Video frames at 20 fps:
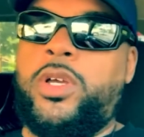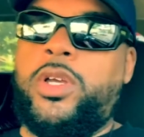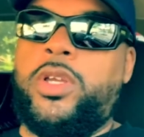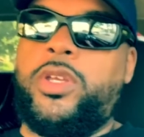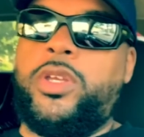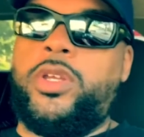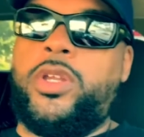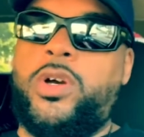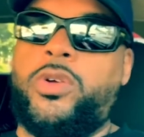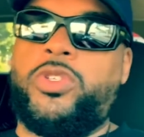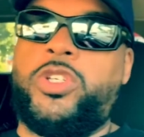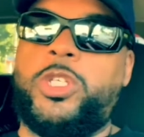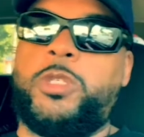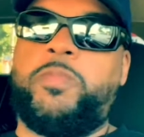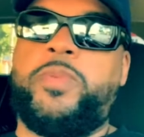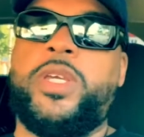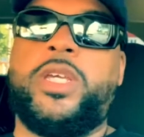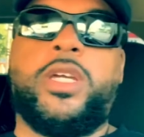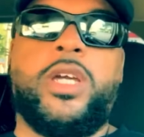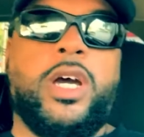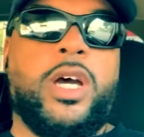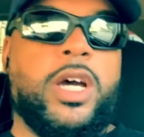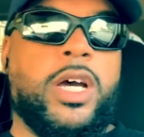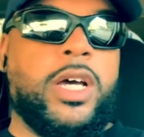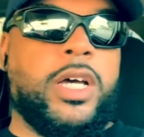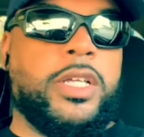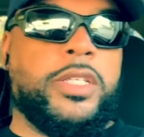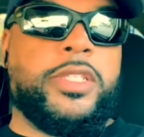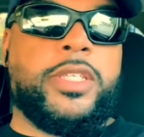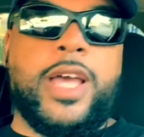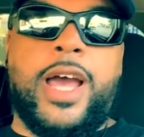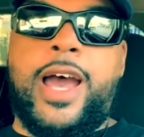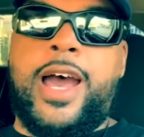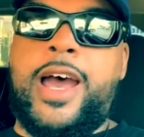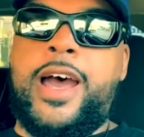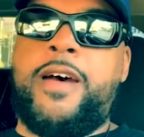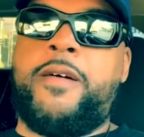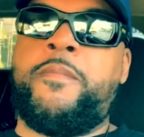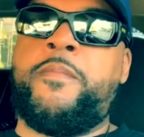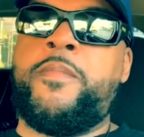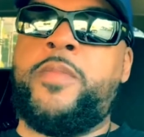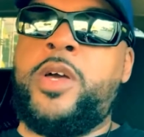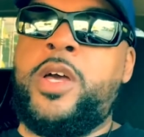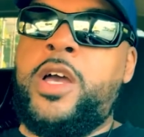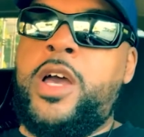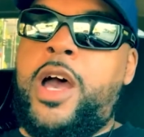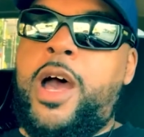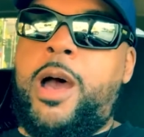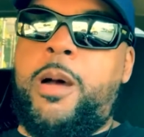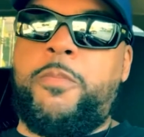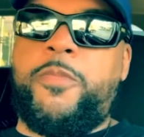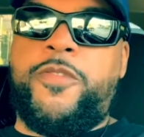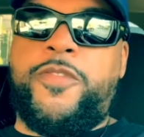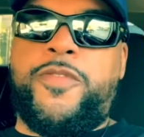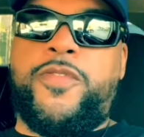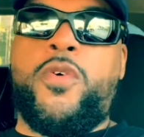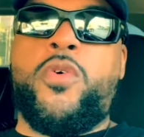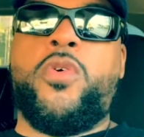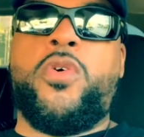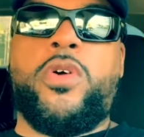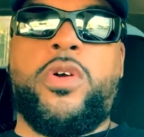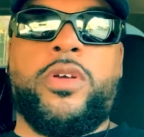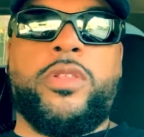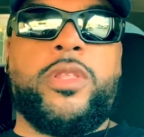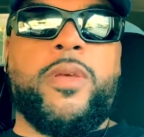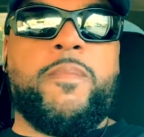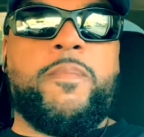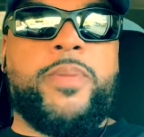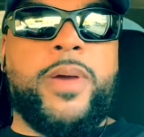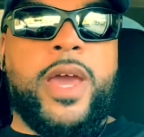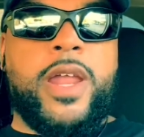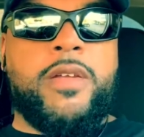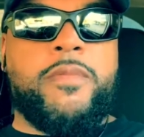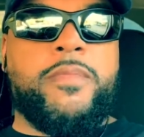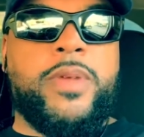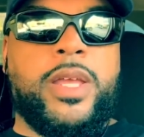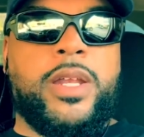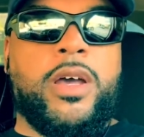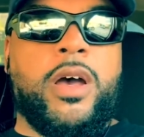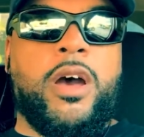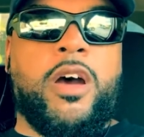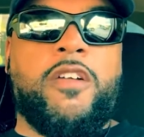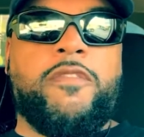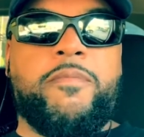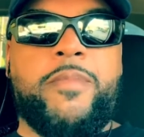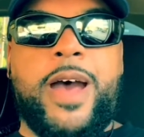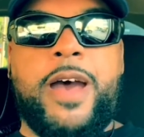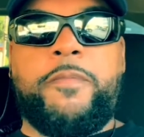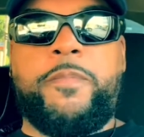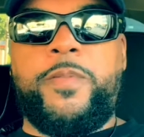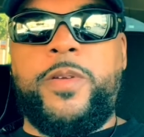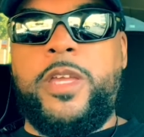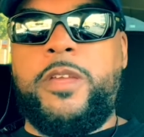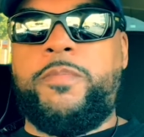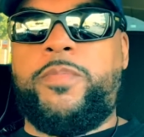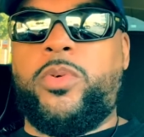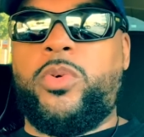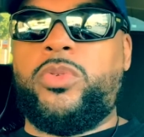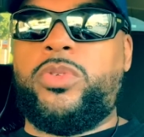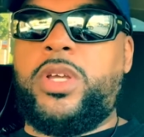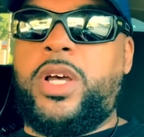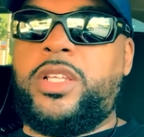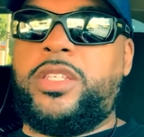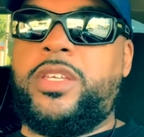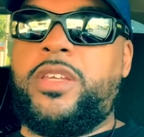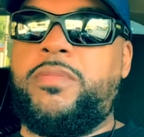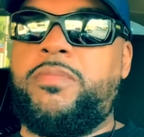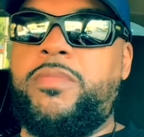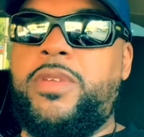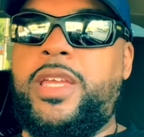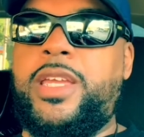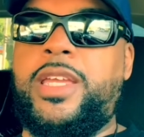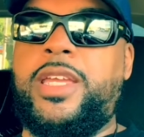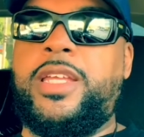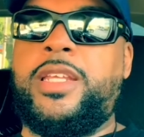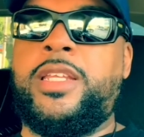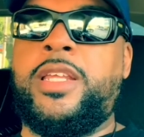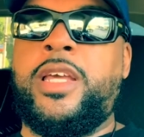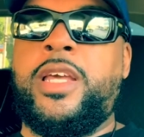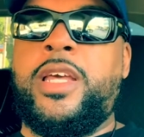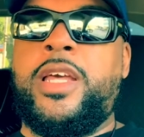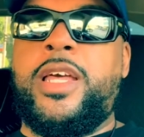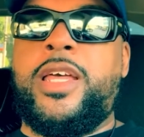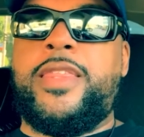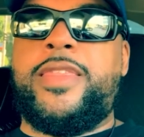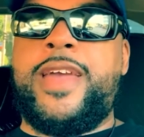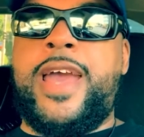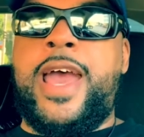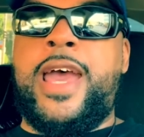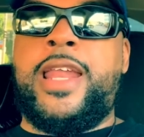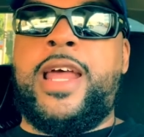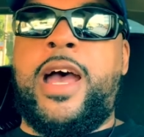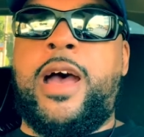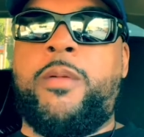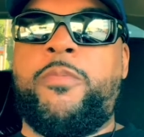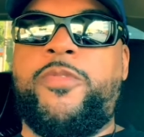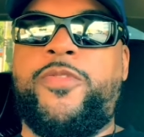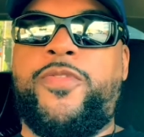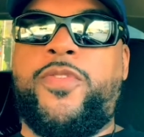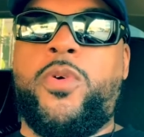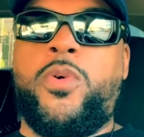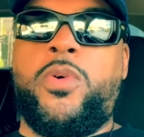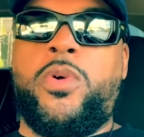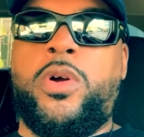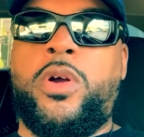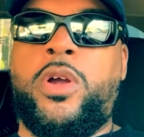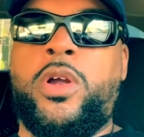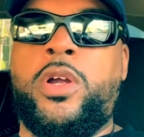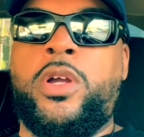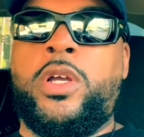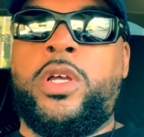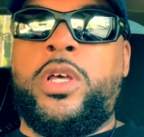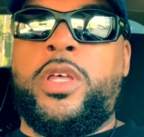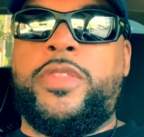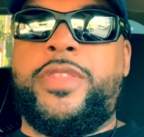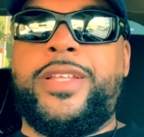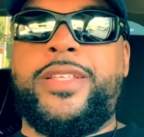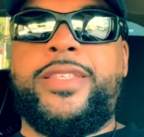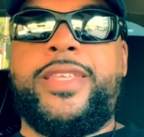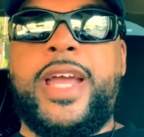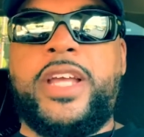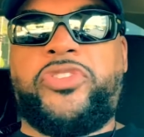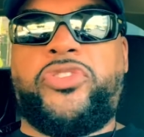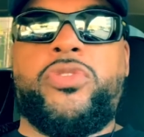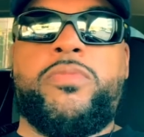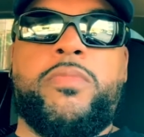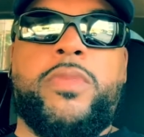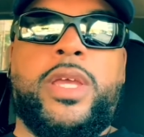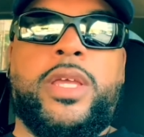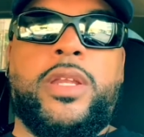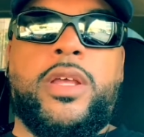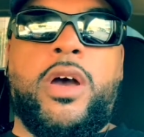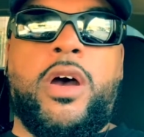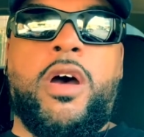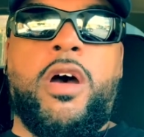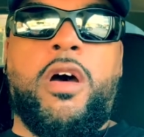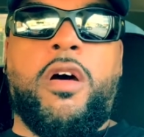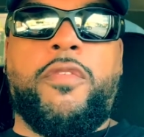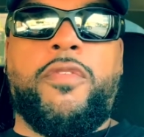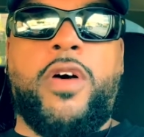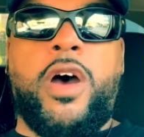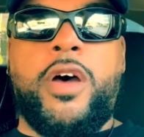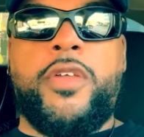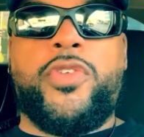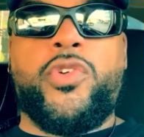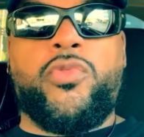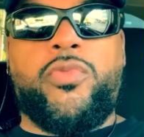you know, just because I'm for the betterment of my people doesn't mean that I'm for the detriment of other